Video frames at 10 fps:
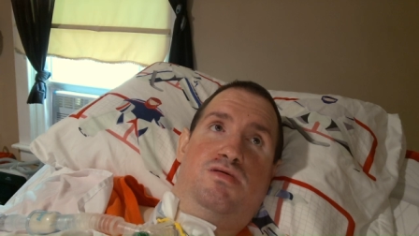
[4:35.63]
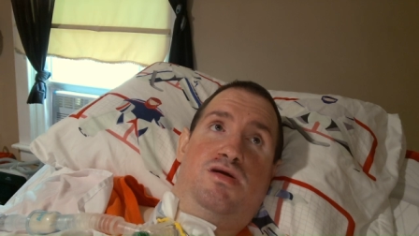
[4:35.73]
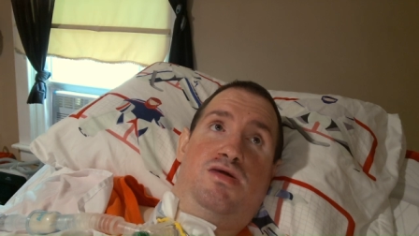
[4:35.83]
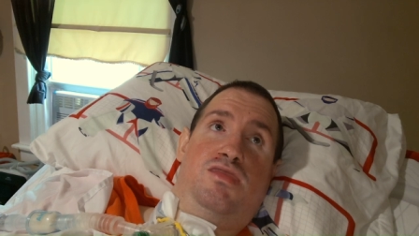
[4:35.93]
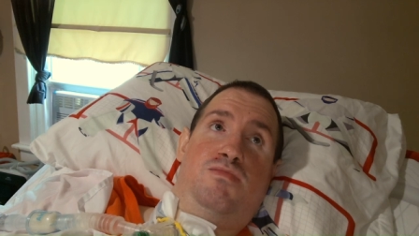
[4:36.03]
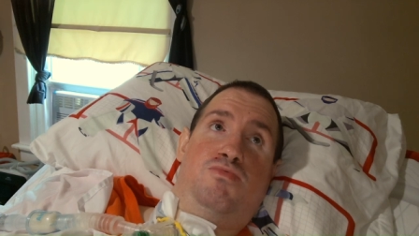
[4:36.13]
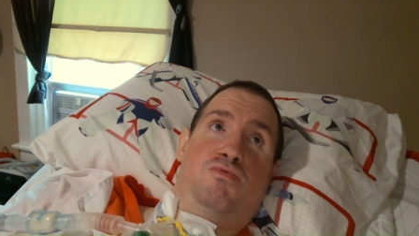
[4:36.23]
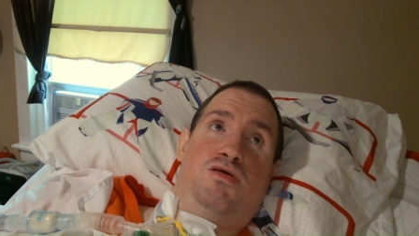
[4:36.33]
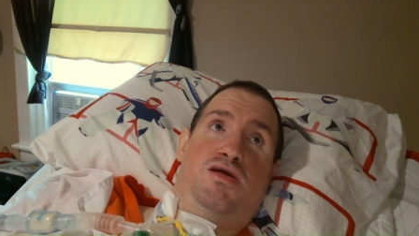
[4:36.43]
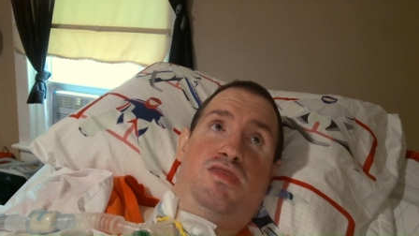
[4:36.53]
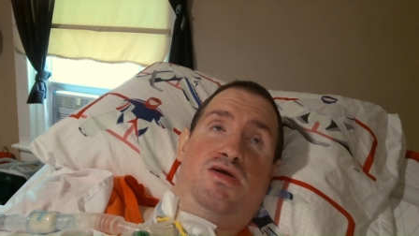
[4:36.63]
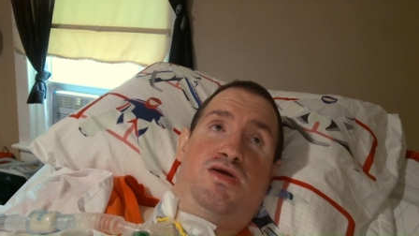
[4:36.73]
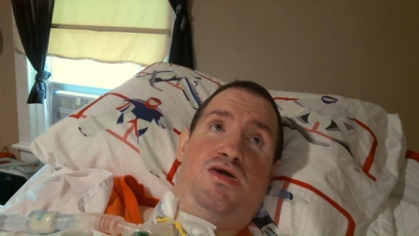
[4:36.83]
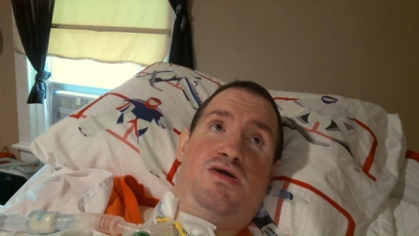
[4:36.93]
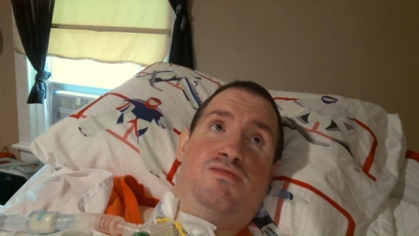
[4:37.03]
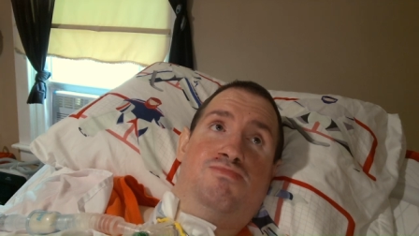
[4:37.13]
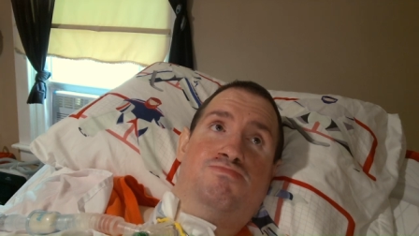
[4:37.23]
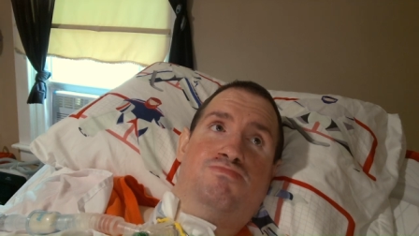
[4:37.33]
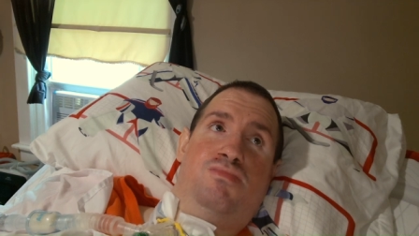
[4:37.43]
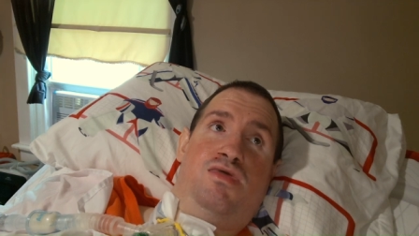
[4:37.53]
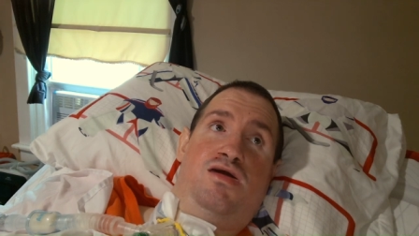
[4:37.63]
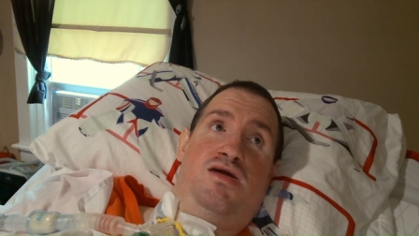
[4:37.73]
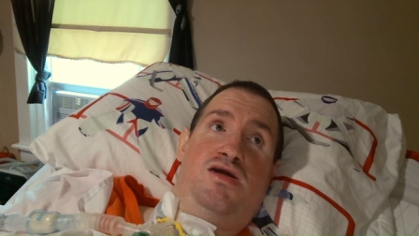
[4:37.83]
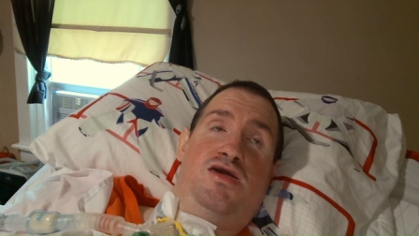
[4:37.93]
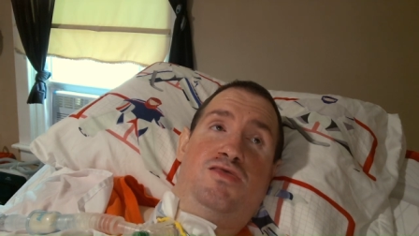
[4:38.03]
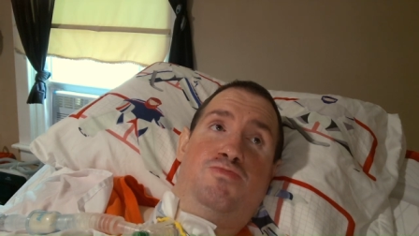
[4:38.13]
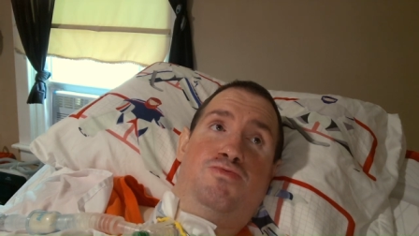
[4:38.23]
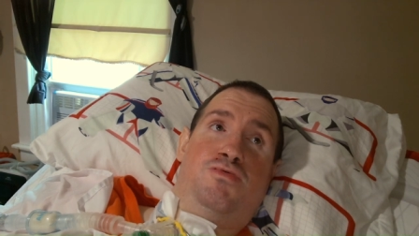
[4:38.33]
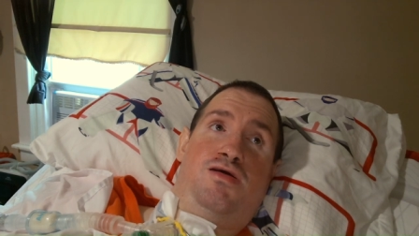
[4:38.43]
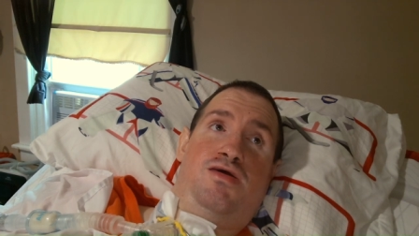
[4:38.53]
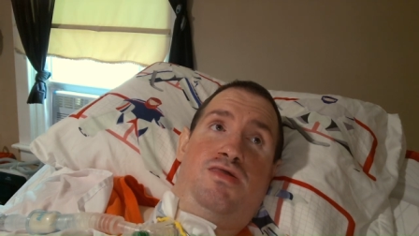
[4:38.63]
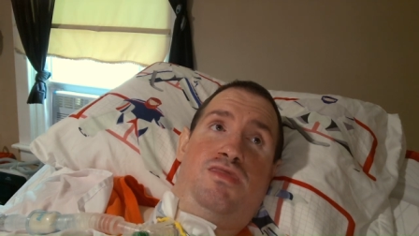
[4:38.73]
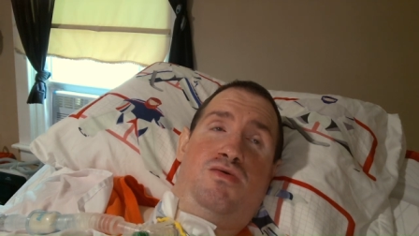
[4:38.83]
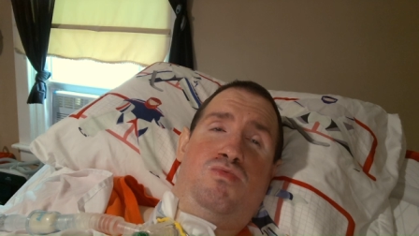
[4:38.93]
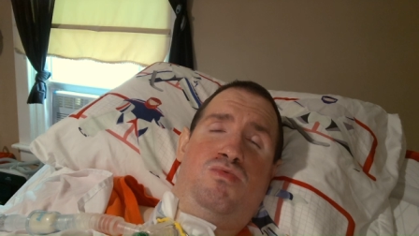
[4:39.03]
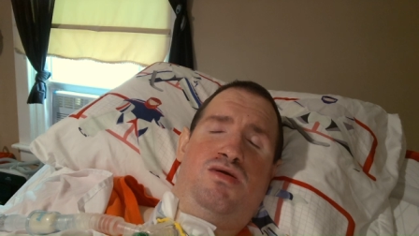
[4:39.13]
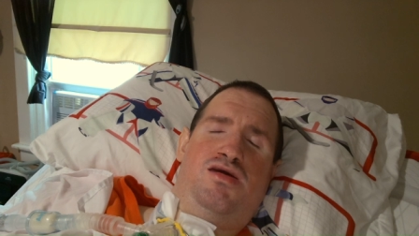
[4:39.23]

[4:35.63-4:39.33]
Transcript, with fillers: at number eight, uh, I hate to put, I know,